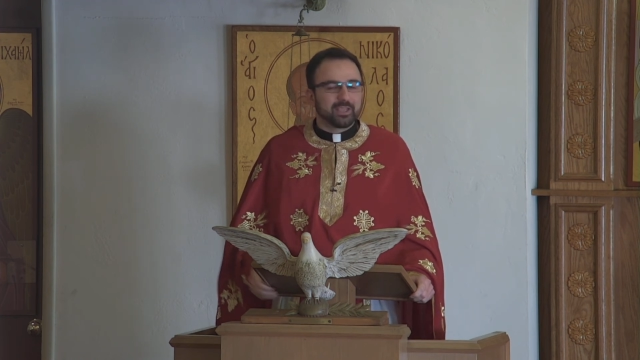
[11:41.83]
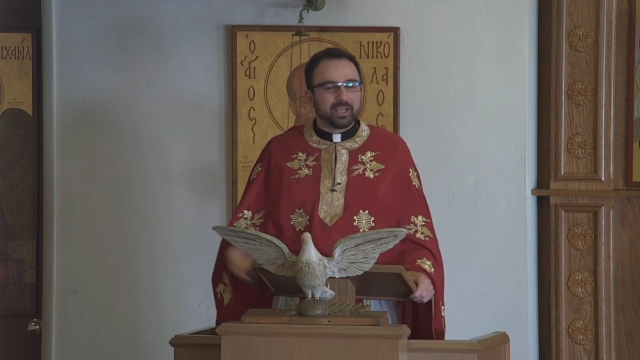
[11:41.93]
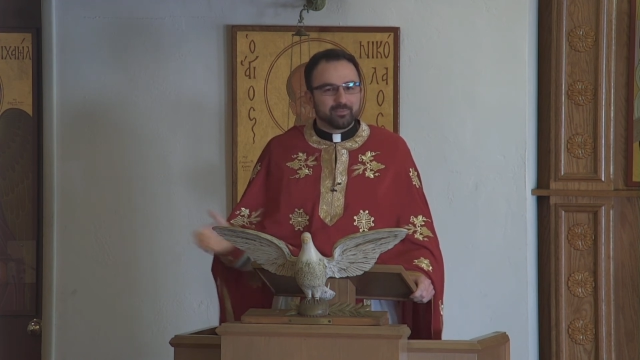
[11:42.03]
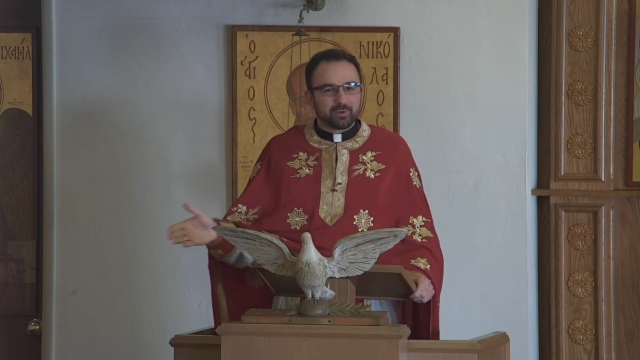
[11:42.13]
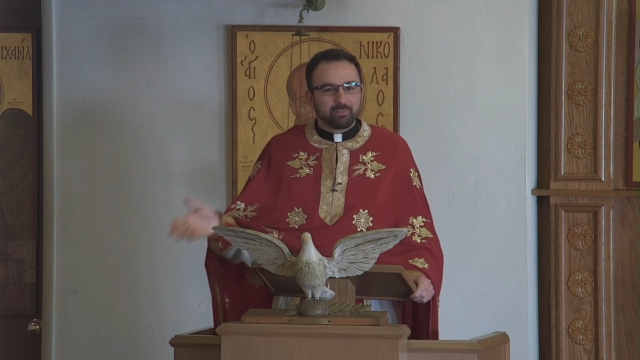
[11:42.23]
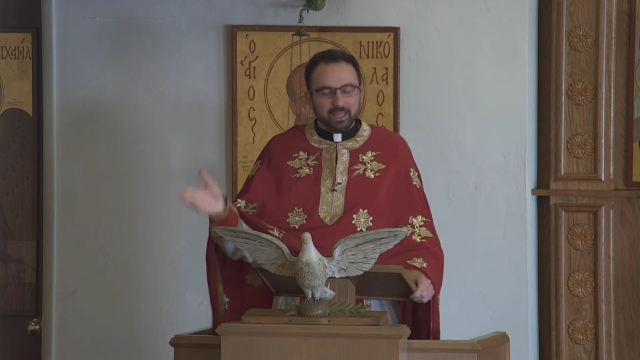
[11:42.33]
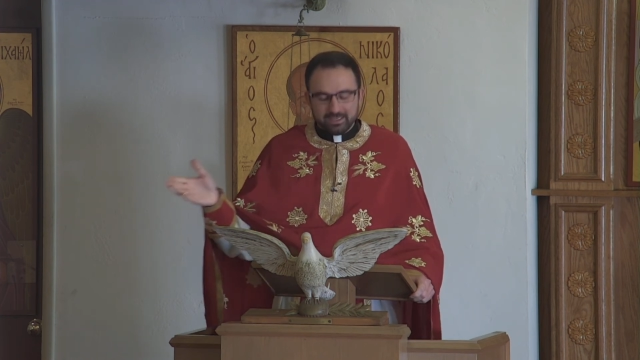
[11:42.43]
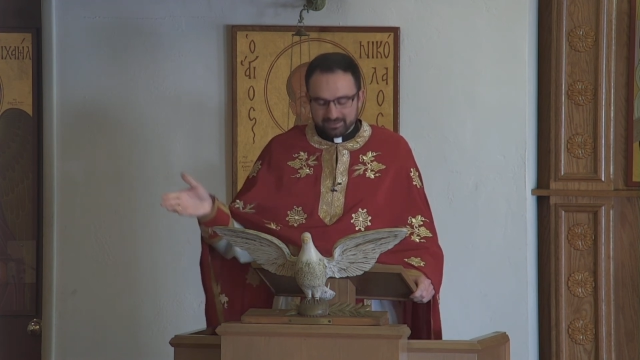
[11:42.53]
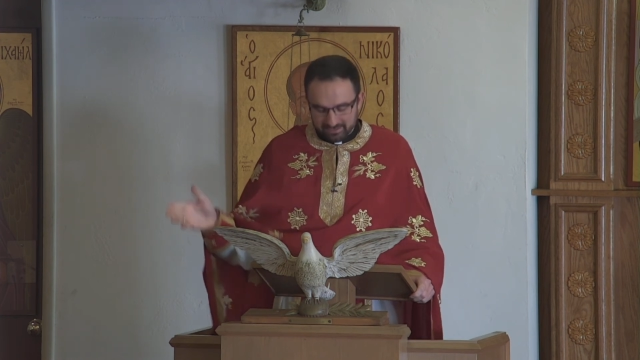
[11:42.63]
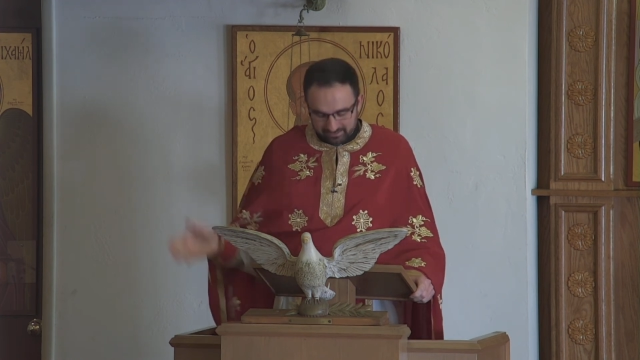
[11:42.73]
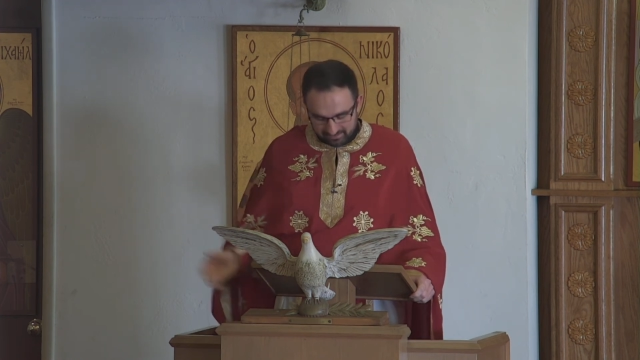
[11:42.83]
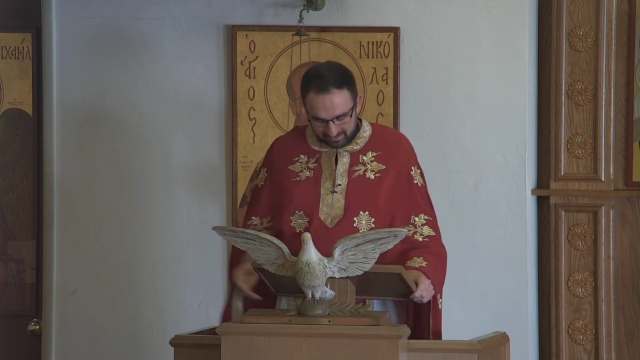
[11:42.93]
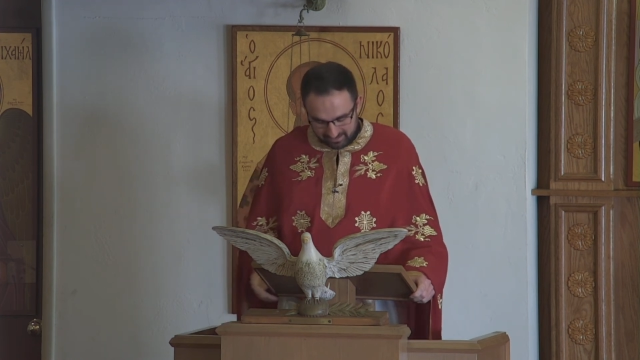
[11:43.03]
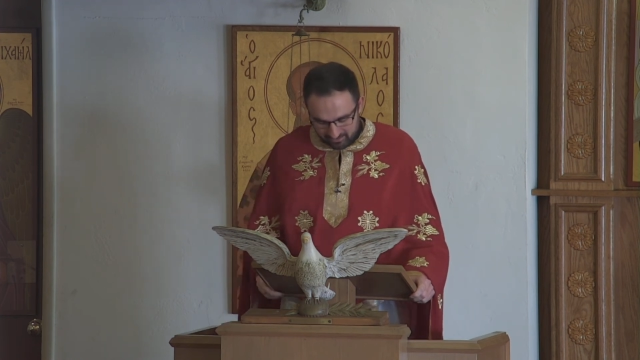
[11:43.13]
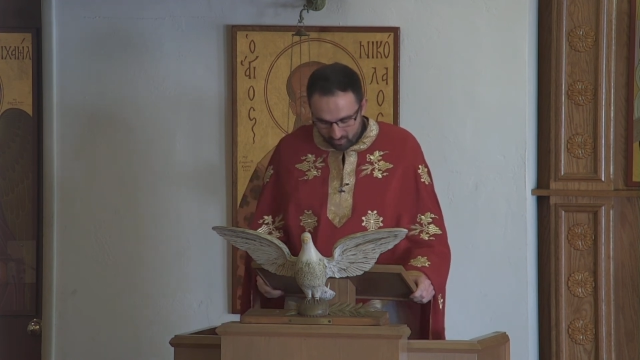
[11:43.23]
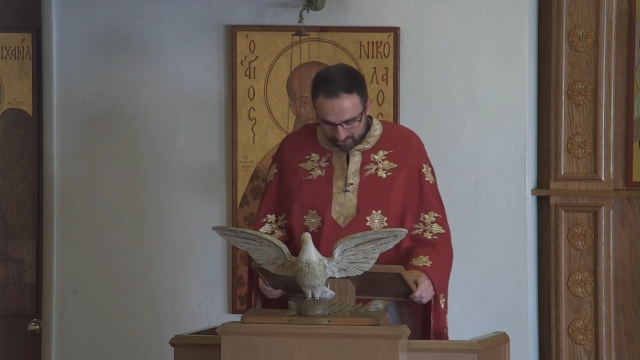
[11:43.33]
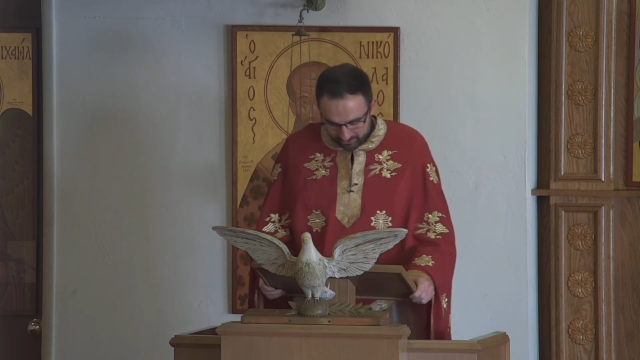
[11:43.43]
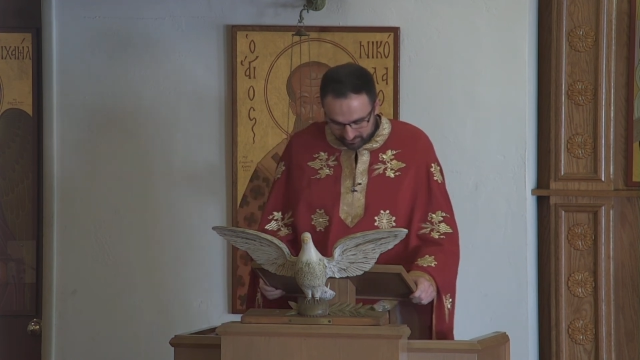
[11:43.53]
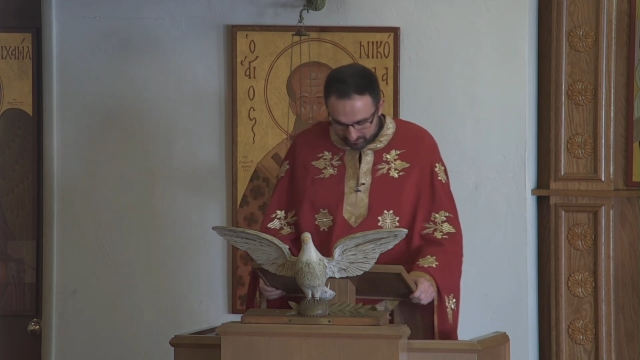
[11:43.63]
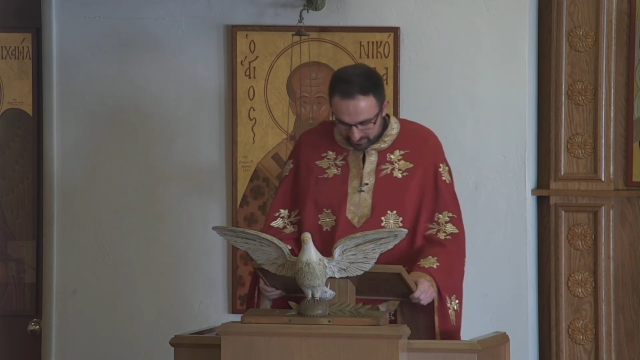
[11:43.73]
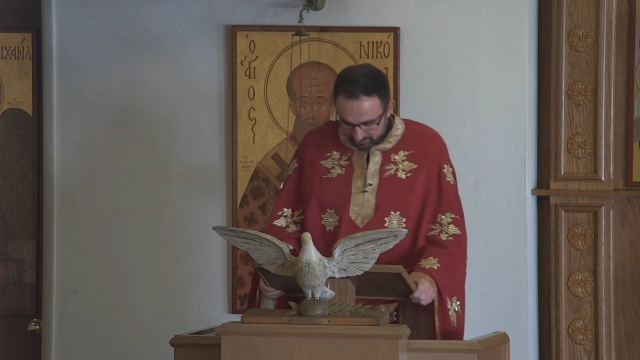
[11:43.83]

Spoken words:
picking up their plates and washing